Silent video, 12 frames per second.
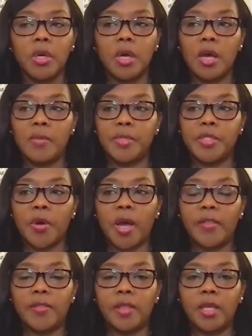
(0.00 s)
So
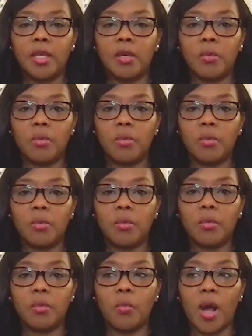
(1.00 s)
I think
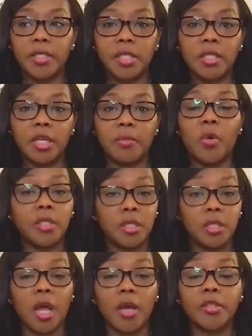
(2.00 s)
watching them, going to the
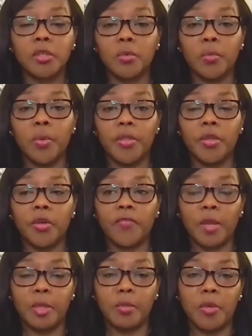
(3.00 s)
doctor with your
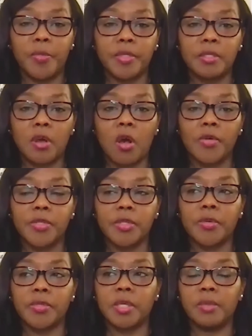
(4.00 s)
family members is also
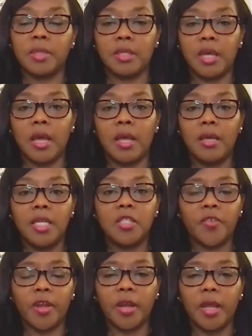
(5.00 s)
something that is
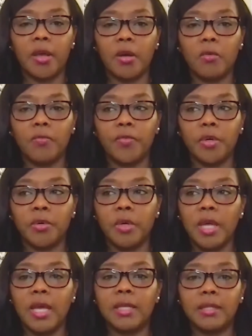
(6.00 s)
very helpful,
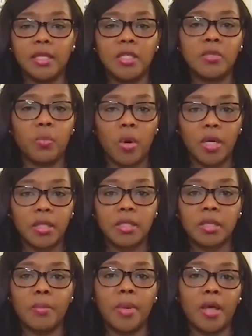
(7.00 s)
at least
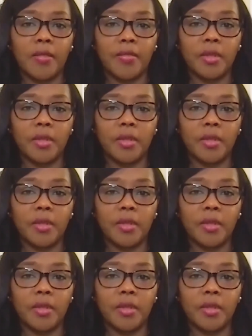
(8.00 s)
once a month,